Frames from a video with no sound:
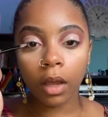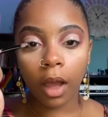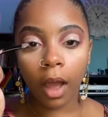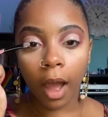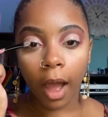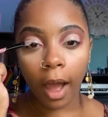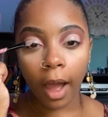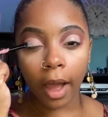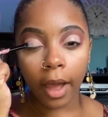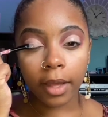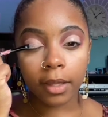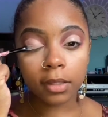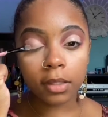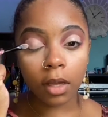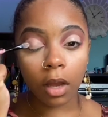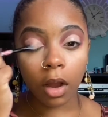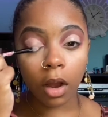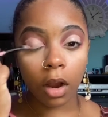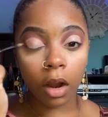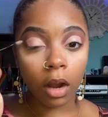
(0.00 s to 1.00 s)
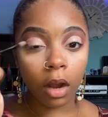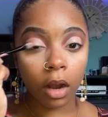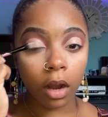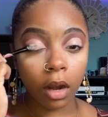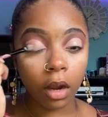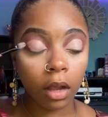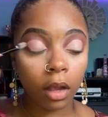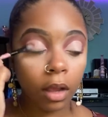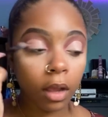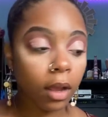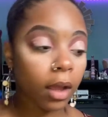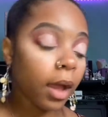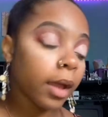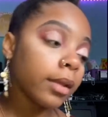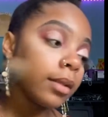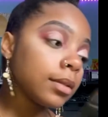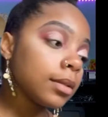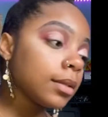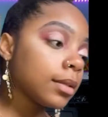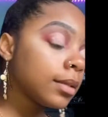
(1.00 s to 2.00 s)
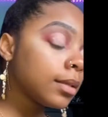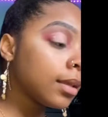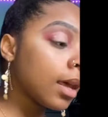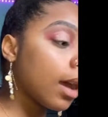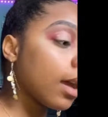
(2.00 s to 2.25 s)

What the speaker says: eyes are cut,